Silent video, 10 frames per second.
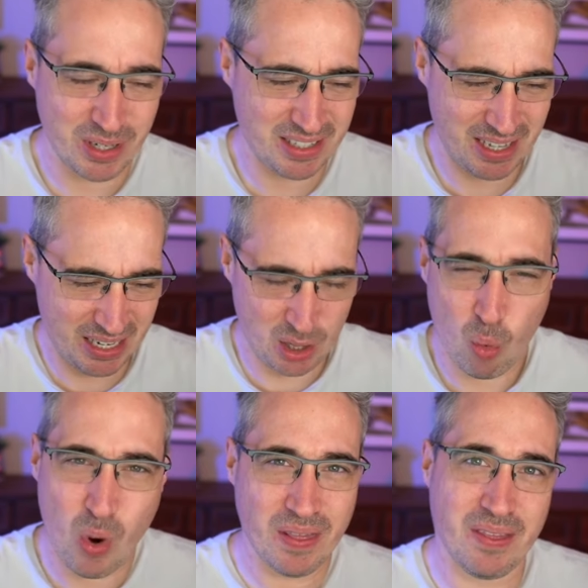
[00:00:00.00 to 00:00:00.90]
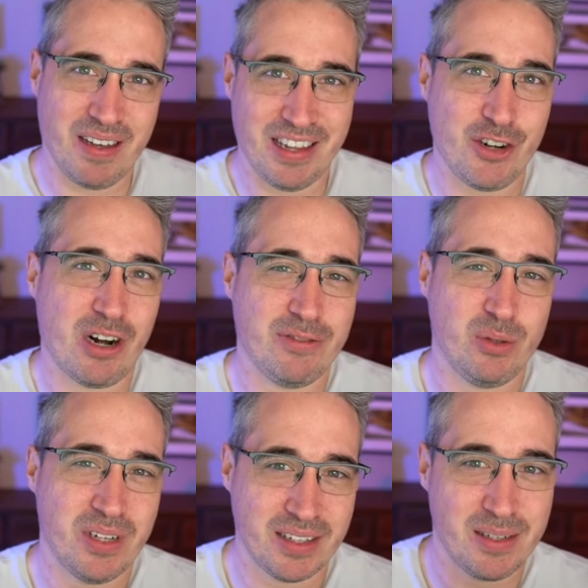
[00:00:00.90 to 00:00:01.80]
What's like the one thing that
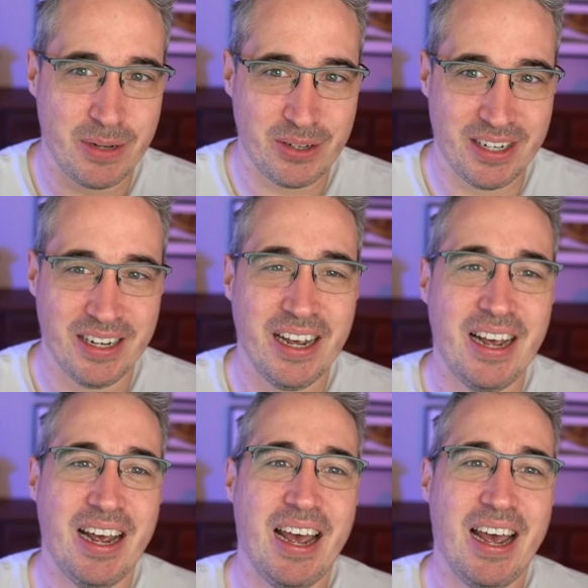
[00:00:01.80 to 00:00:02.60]
drives you nuts about it?